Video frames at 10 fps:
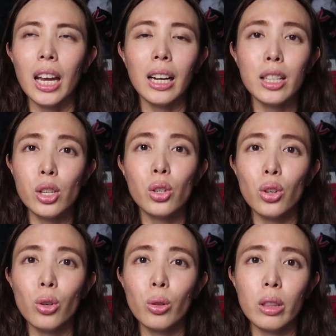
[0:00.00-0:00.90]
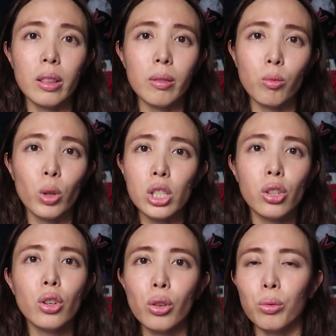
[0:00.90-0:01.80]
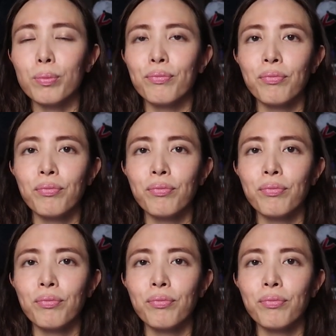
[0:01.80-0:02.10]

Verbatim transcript: and lets you do what you do.